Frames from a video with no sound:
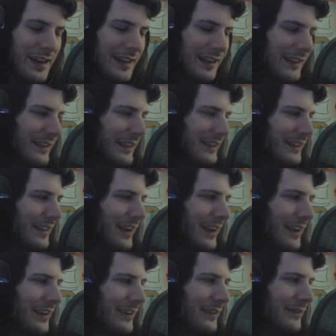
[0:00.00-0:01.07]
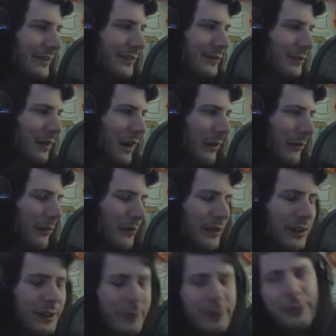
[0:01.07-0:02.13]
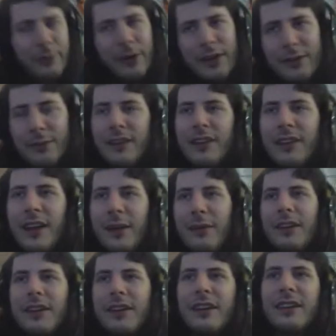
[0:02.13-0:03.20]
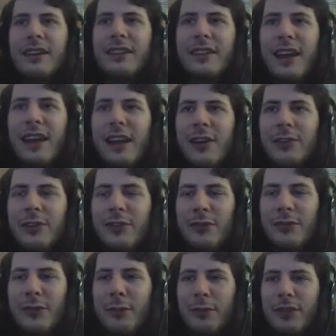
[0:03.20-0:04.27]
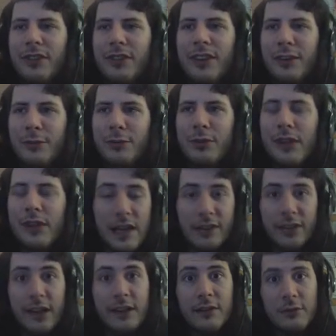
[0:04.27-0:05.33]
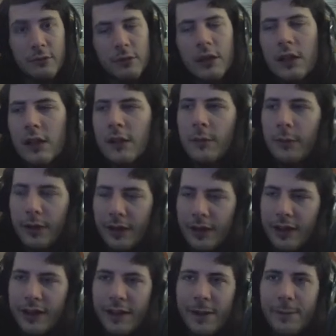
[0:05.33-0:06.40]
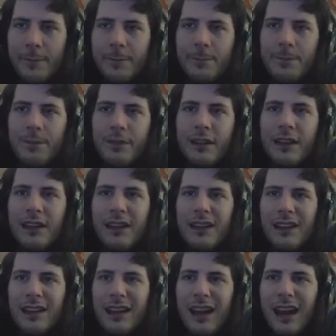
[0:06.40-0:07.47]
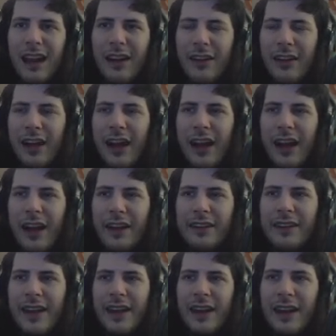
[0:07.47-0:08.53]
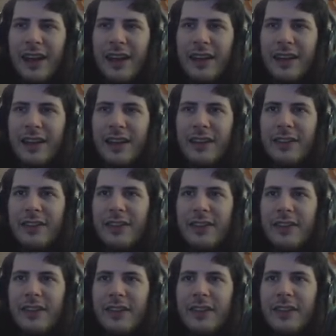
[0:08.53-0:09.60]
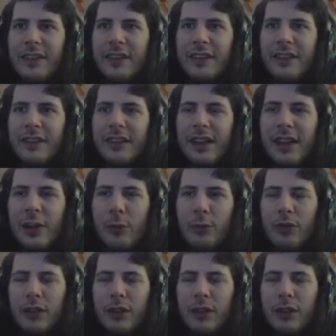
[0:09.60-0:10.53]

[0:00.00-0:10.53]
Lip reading: end, it's kind of, do I really want to waste my time hunting this down just for a percentage point? Yes, I do. But I don't know. I'd kind of like it if they helped a